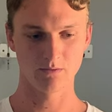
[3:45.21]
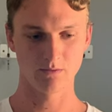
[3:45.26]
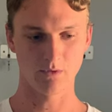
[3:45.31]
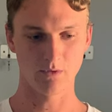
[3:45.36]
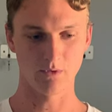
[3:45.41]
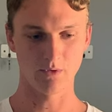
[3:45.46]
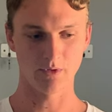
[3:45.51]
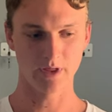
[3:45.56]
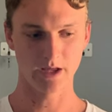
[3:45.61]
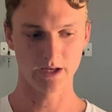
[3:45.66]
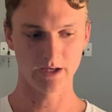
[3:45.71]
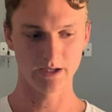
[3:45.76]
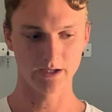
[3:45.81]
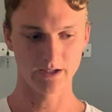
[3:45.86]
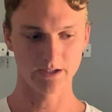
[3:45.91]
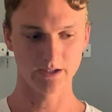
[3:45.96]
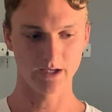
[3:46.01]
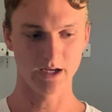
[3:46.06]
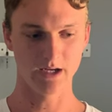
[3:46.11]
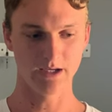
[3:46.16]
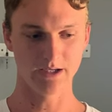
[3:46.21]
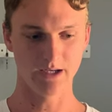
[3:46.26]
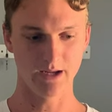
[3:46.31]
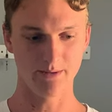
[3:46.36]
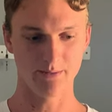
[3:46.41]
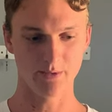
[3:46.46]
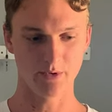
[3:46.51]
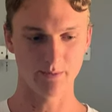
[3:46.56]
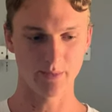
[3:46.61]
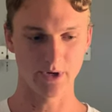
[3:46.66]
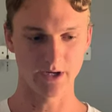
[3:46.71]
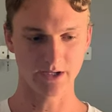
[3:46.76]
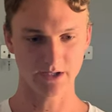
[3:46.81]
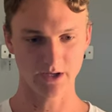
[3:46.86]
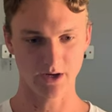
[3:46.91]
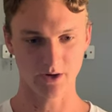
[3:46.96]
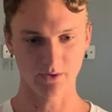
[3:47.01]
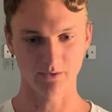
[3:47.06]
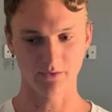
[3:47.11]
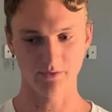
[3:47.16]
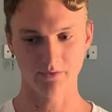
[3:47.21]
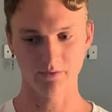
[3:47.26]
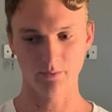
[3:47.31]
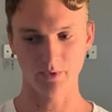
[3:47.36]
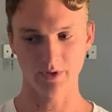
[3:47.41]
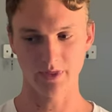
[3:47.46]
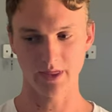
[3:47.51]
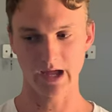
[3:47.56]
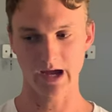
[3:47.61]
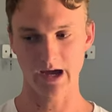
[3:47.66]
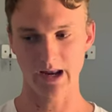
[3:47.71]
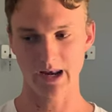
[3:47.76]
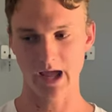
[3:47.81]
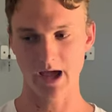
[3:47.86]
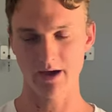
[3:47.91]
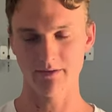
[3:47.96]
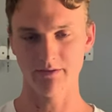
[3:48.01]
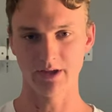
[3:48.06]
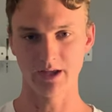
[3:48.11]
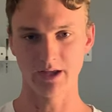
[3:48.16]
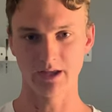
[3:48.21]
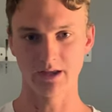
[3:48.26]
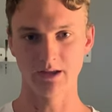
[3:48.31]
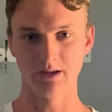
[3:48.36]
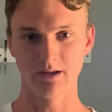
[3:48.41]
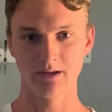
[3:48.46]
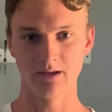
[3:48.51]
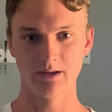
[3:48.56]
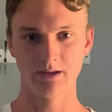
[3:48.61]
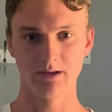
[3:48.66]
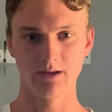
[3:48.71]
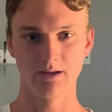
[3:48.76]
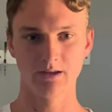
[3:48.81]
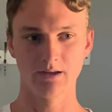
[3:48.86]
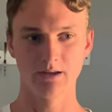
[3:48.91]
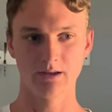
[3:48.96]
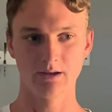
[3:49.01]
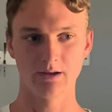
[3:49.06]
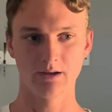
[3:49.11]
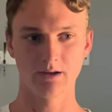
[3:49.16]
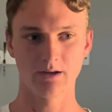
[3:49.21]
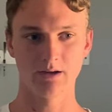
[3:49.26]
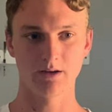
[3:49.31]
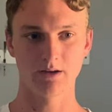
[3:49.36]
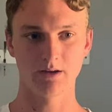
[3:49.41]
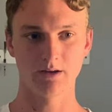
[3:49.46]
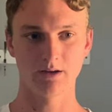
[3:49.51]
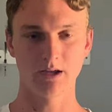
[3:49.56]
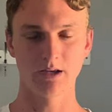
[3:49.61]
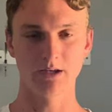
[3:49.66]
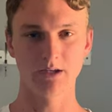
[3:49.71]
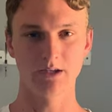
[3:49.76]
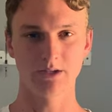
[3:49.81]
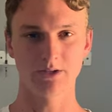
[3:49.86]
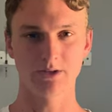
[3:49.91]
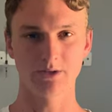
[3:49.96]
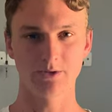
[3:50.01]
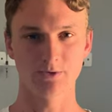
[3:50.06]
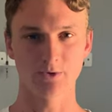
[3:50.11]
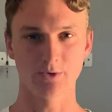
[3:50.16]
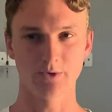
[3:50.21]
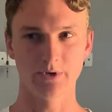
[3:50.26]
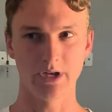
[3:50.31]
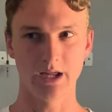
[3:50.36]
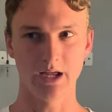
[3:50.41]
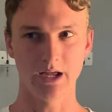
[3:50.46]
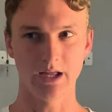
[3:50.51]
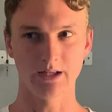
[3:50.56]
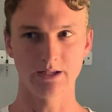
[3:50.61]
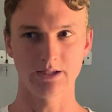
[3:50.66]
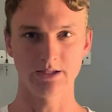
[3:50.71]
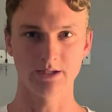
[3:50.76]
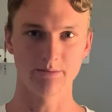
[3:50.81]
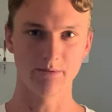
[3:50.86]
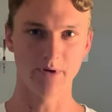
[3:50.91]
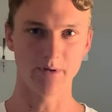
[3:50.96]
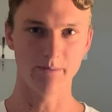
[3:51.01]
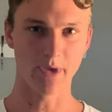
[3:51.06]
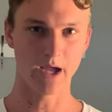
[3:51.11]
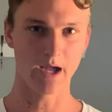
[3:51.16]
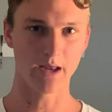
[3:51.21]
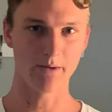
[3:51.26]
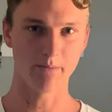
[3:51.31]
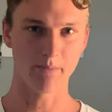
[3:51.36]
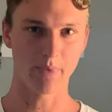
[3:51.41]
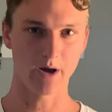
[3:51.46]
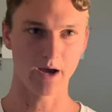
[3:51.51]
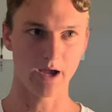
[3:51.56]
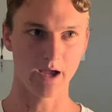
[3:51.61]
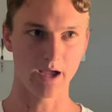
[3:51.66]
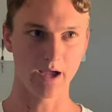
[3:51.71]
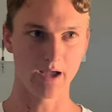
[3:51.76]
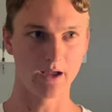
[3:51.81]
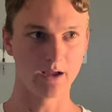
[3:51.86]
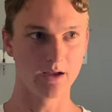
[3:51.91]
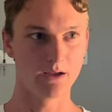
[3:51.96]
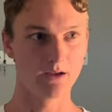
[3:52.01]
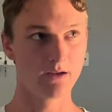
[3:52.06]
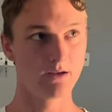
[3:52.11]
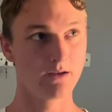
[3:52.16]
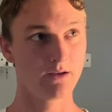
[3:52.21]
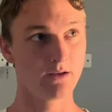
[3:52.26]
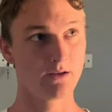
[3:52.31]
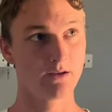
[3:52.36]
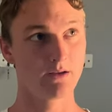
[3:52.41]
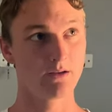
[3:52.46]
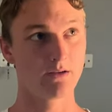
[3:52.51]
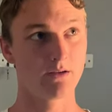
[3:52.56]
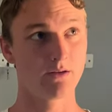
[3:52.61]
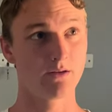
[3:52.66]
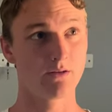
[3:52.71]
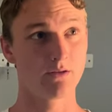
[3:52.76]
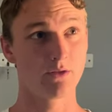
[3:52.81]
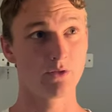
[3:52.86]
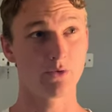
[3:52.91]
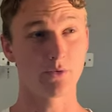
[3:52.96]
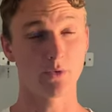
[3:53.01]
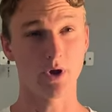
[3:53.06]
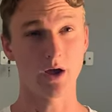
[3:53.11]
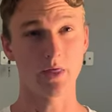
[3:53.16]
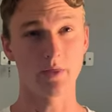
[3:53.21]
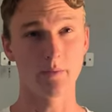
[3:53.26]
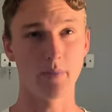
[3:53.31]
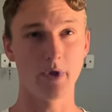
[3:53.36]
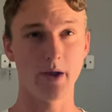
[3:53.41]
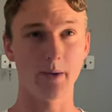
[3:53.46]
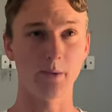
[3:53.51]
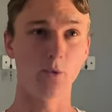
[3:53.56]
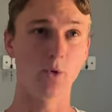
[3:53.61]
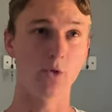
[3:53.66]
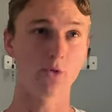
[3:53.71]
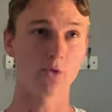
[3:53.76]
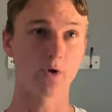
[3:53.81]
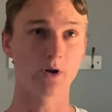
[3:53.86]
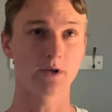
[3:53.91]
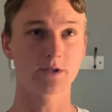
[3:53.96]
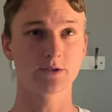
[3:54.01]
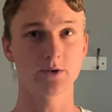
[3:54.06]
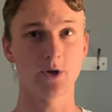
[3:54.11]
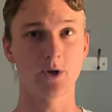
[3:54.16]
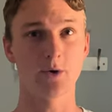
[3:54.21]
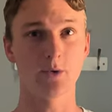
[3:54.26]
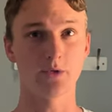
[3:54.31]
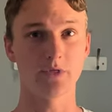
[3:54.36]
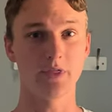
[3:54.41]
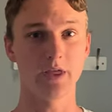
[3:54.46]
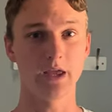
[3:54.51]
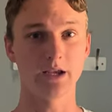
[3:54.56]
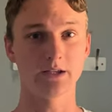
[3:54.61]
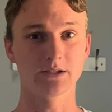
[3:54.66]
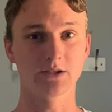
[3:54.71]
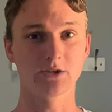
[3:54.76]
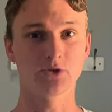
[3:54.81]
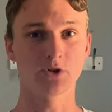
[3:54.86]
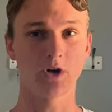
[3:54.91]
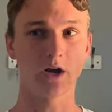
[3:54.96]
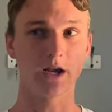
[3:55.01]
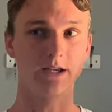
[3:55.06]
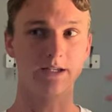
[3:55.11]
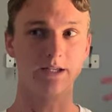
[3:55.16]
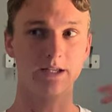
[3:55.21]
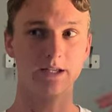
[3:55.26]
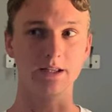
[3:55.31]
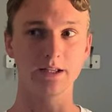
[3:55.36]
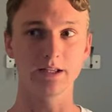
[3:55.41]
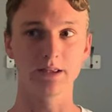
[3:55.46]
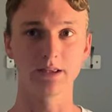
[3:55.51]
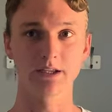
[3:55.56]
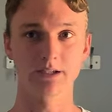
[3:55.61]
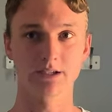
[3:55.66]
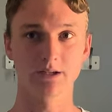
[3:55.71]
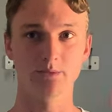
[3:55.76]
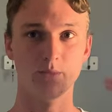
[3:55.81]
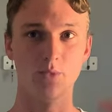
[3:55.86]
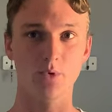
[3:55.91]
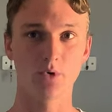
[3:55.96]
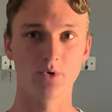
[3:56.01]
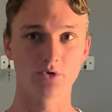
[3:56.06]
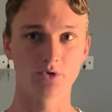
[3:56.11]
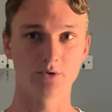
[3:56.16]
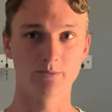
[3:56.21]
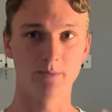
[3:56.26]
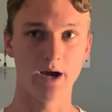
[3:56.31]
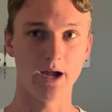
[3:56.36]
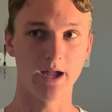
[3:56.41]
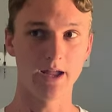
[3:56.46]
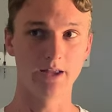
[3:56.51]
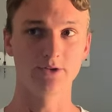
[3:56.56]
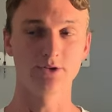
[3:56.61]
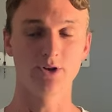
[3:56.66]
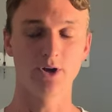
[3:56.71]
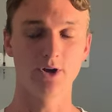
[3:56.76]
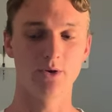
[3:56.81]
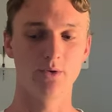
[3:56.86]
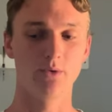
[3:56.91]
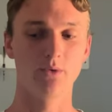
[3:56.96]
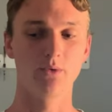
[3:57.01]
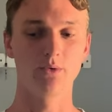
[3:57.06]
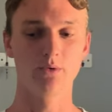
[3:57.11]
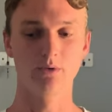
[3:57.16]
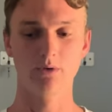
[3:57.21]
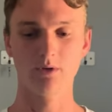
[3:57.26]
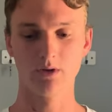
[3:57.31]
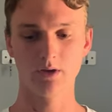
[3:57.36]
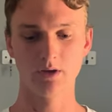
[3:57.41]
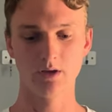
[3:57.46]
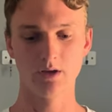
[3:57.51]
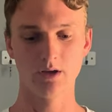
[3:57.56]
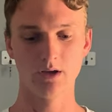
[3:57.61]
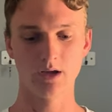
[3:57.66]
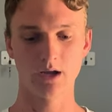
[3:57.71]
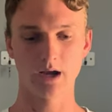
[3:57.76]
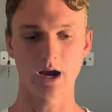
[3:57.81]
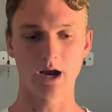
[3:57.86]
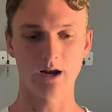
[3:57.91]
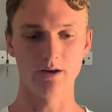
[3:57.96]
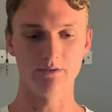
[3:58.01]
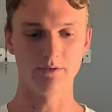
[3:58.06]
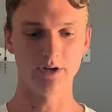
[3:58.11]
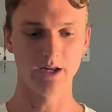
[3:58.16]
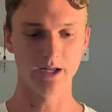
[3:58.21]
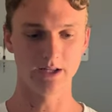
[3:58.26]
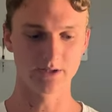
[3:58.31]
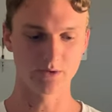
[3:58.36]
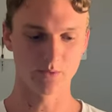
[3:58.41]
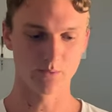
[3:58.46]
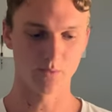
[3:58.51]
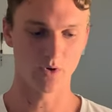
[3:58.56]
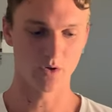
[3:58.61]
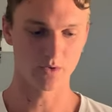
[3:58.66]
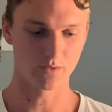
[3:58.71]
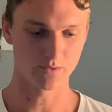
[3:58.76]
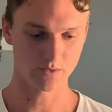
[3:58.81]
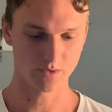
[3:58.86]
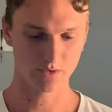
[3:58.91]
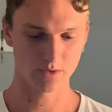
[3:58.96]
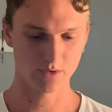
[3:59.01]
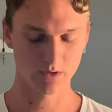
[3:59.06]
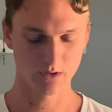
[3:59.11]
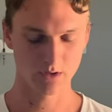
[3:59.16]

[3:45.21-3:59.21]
authenticity deeper in myself without having conditions or needs to be met by through other people through external things and trying to listen more to my internal kind of needs and wants